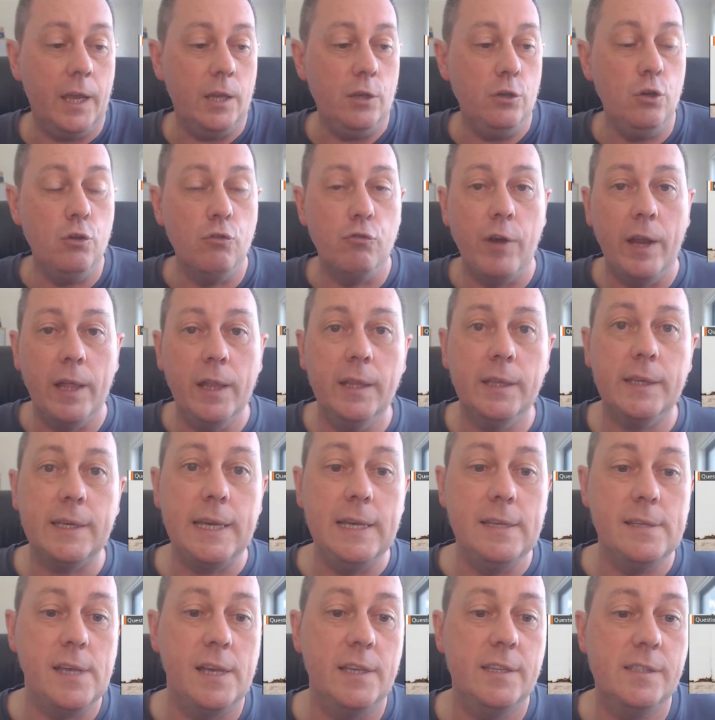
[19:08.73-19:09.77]
New Relic
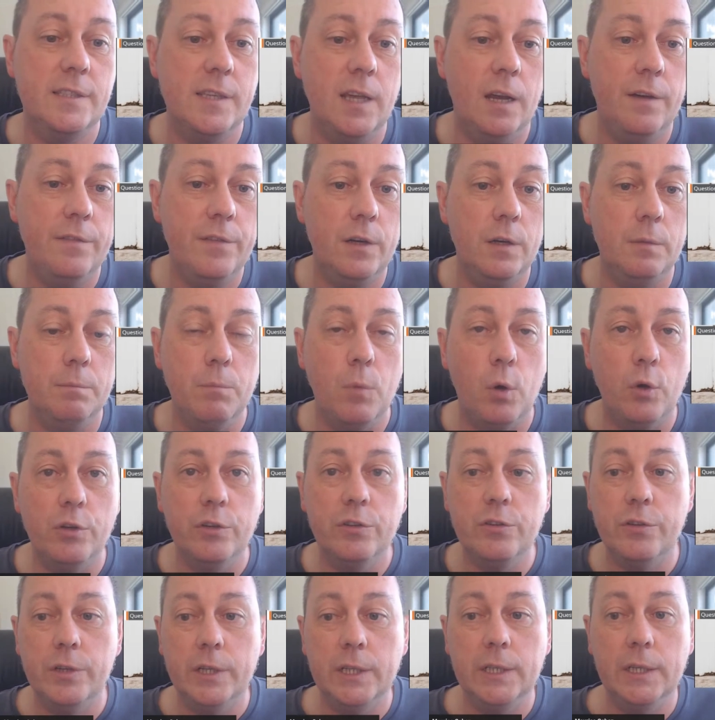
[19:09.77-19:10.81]
is a server
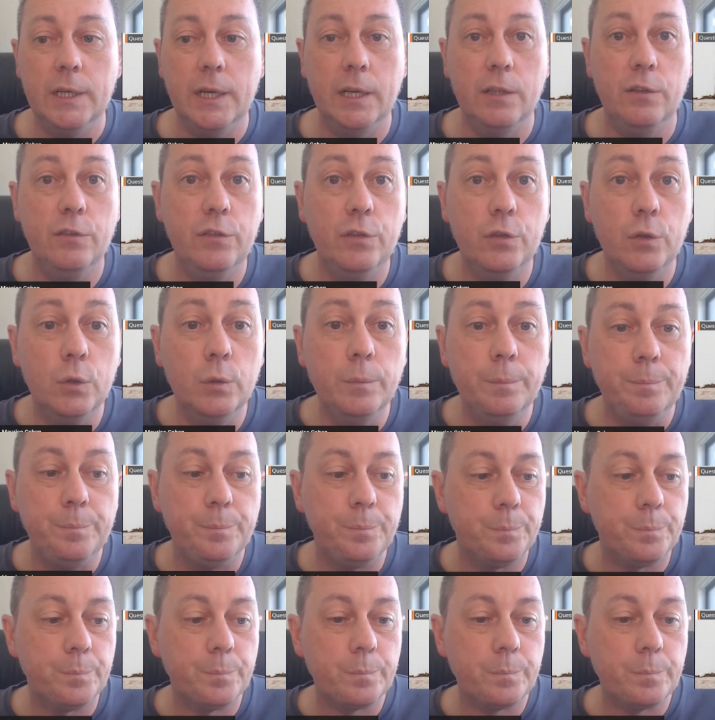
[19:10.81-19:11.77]
monitoring tool.